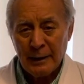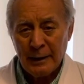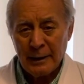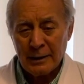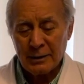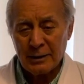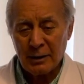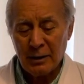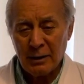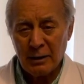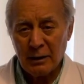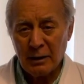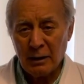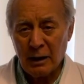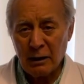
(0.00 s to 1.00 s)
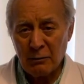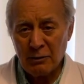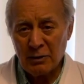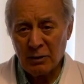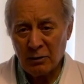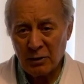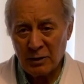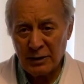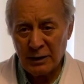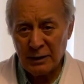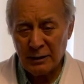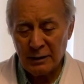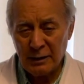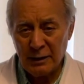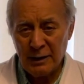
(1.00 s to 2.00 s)
So
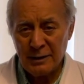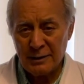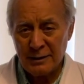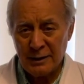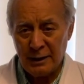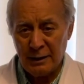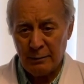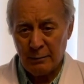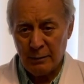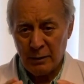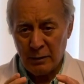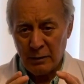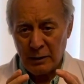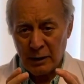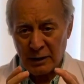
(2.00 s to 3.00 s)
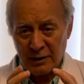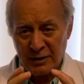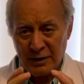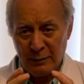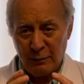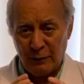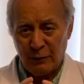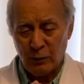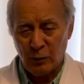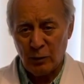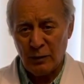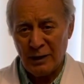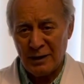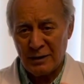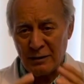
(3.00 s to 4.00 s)
iridology is like I said before,
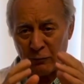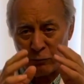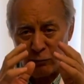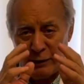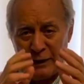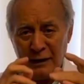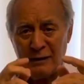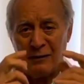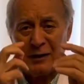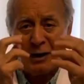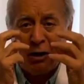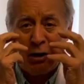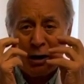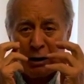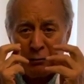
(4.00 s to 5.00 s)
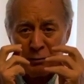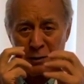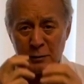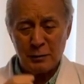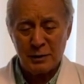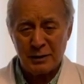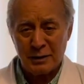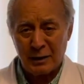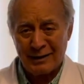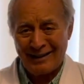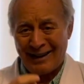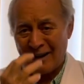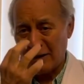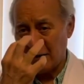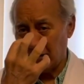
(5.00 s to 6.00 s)
is the reading of the iris, which is the
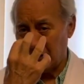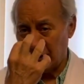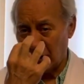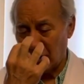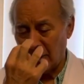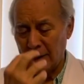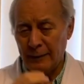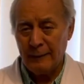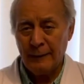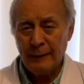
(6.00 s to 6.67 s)
color of the eye.